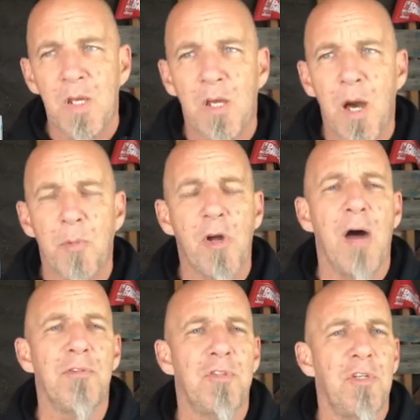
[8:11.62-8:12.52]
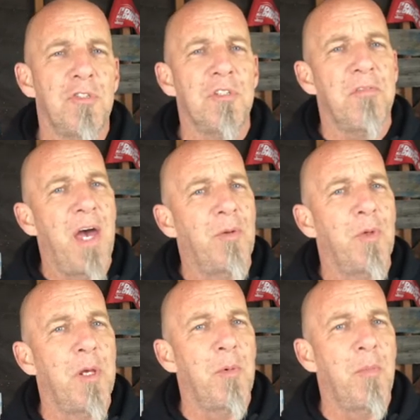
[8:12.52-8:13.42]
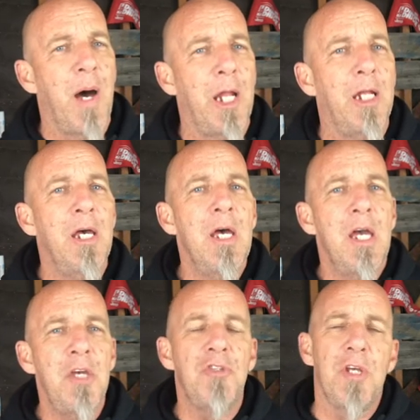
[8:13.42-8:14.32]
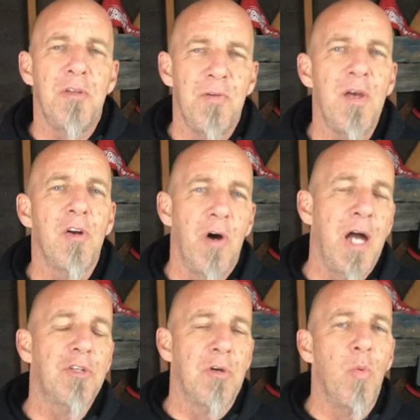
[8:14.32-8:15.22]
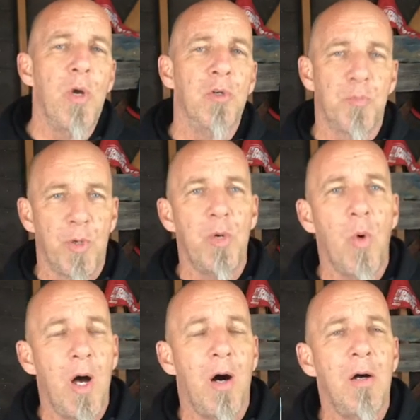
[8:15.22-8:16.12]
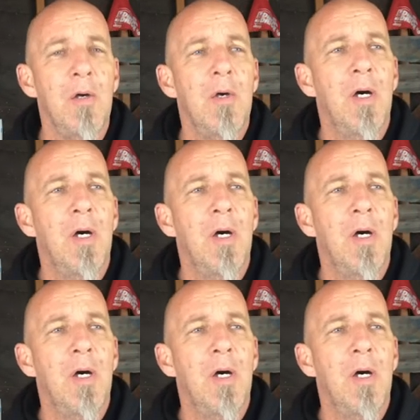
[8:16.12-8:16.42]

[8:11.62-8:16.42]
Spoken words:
In a couple conversations I've had with him about it, he said the vehicle actually wheels pretty well.